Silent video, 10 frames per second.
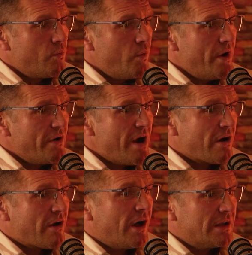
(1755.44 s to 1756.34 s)
Where
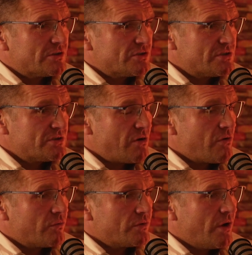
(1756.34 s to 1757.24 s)
are colleges
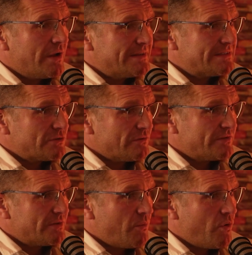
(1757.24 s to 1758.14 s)
around all this stuff
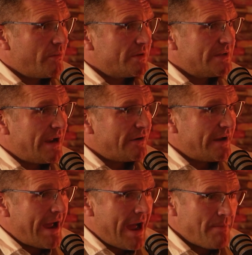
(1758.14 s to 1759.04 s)
at the moment? Are they
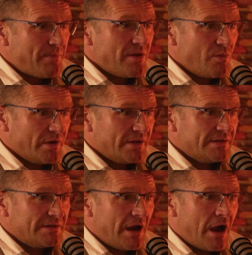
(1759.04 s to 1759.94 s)
happy with
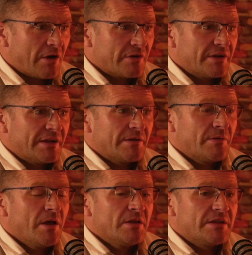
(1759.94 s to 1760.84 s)
it? Are
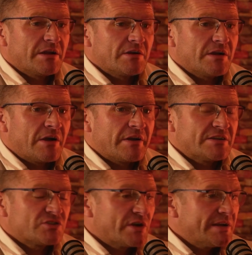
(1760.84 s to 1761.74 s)
they
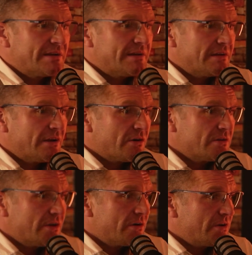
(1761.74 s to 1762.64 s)
strengthening their
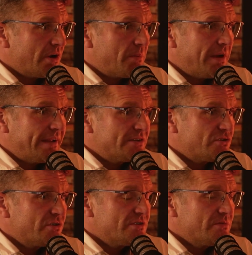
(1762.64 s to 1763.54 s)

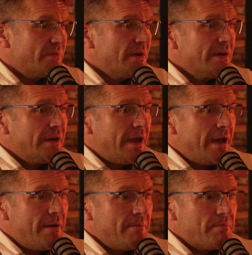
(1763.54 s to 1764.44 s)
plagiarism
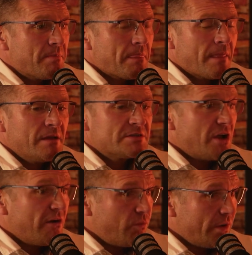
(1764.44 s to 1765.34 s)

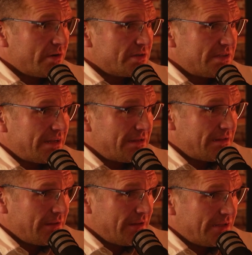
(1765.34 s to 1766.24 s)
softwares
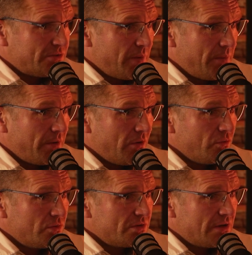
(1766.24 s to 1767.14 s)
to catch people
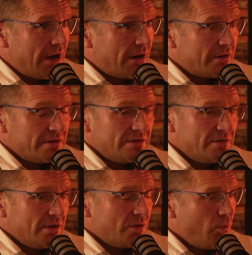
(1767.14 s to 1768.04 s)
out?
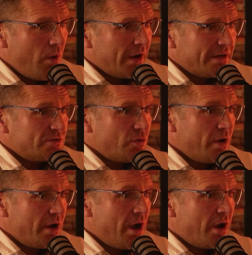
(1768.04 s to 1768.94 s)
What is
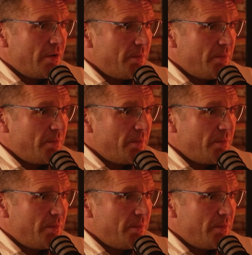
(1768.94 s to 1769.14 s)
going on?